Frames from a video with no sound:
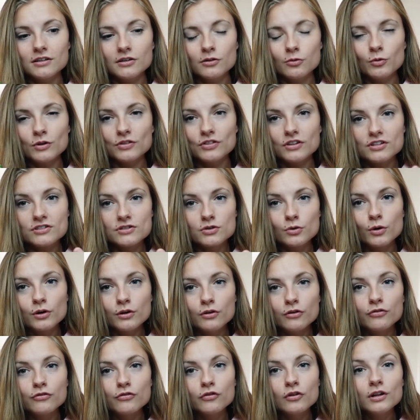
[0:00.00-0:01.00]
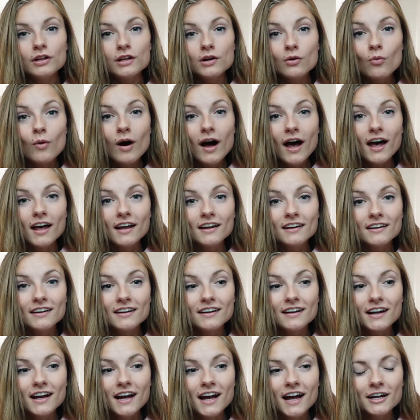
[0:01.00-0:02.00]
with the soil fully wet,
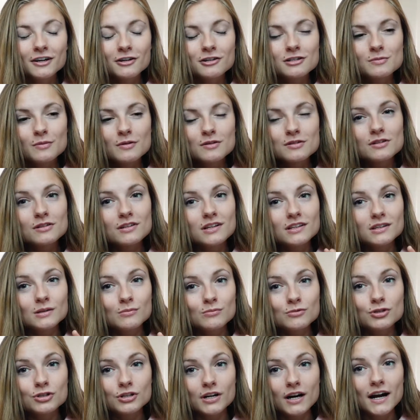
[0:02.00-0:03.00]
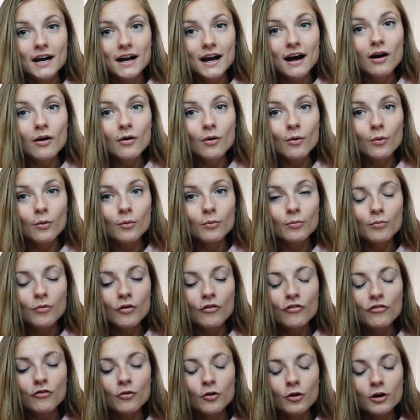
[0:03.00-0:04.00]
and you're supposed to let them dry out
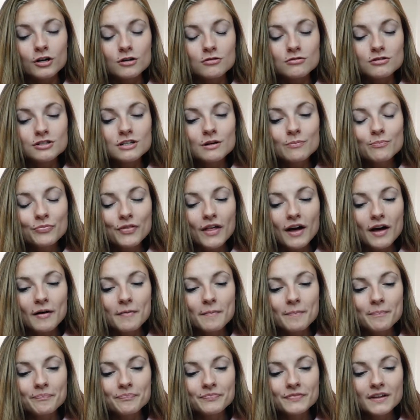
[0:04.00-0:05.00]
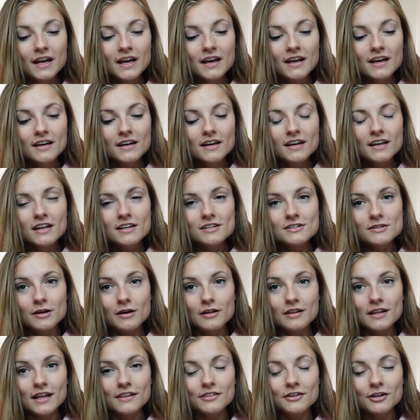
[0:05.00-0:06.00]
before you ship them so
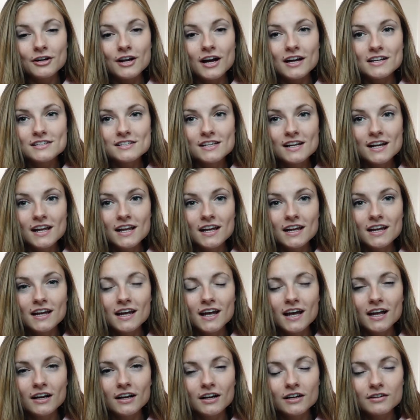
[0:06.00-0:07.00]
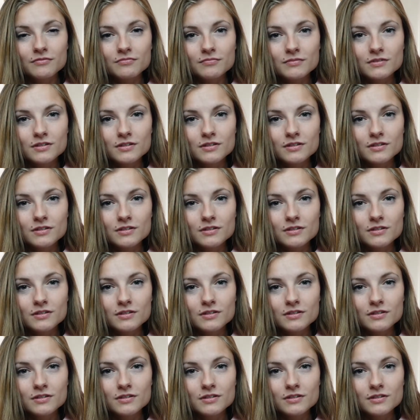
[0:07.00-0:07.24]
that they're not sitting in a